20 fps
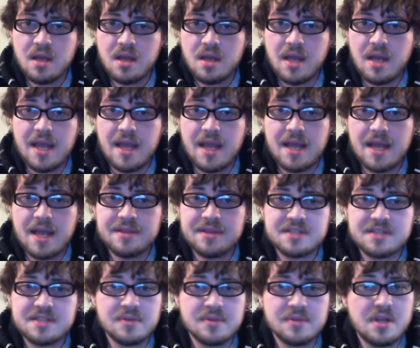And
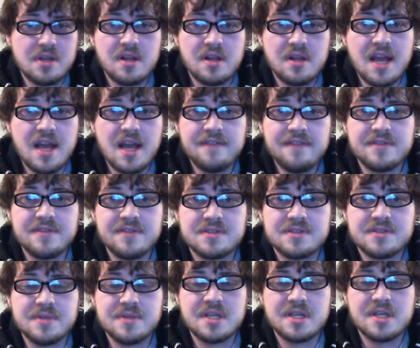that's really all I have for
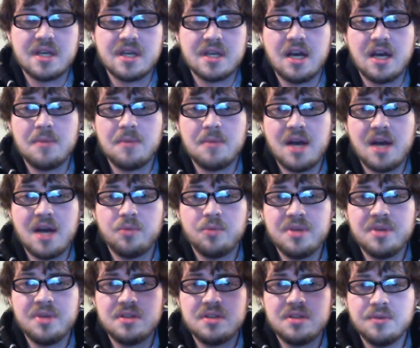this week. I will
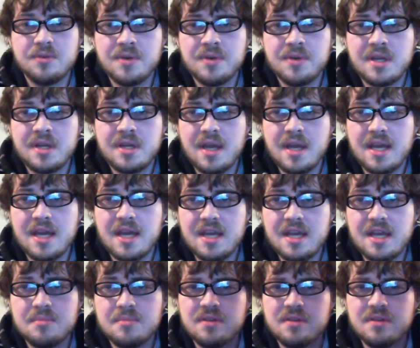be doing
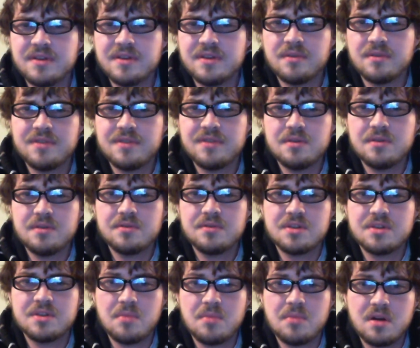a movie review
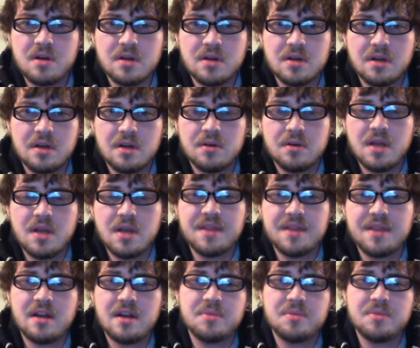tomorrow,
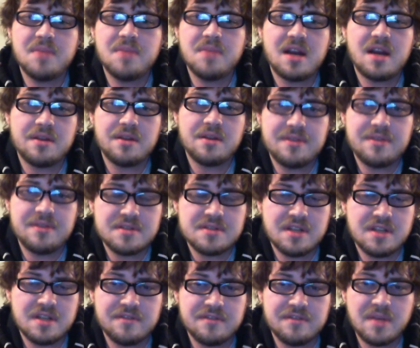and then I'll be back on
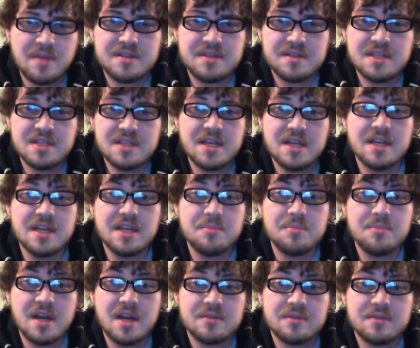Thursday for my TNA
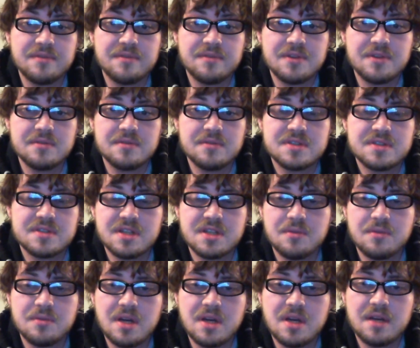Impact review.
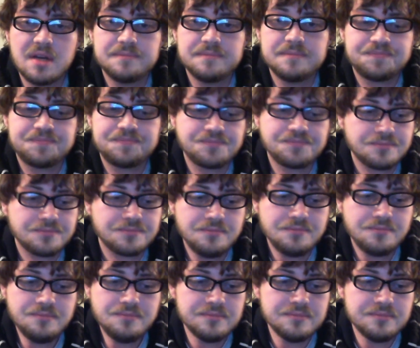So
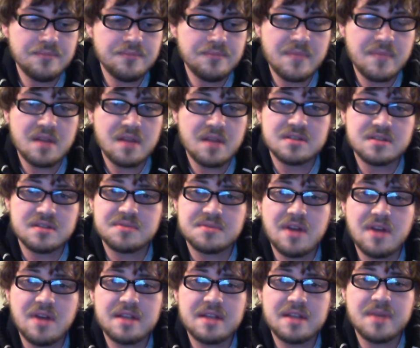
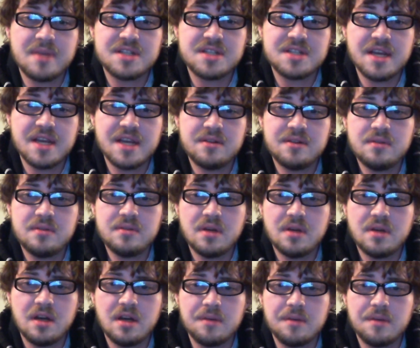subscribe to my channel,
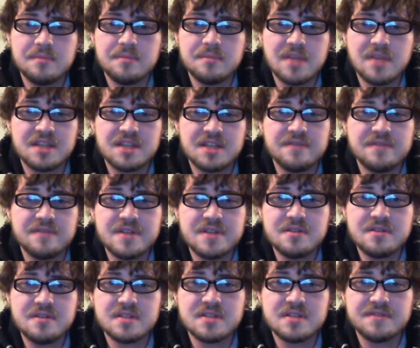like the
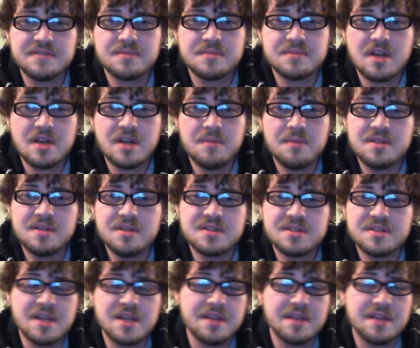videos, leave some
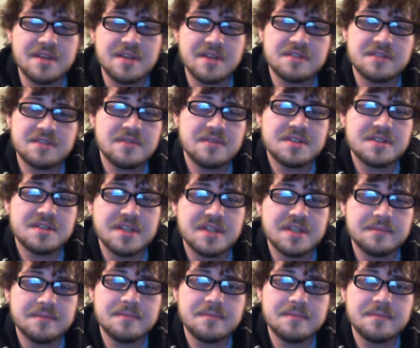comments, and thanks for listening.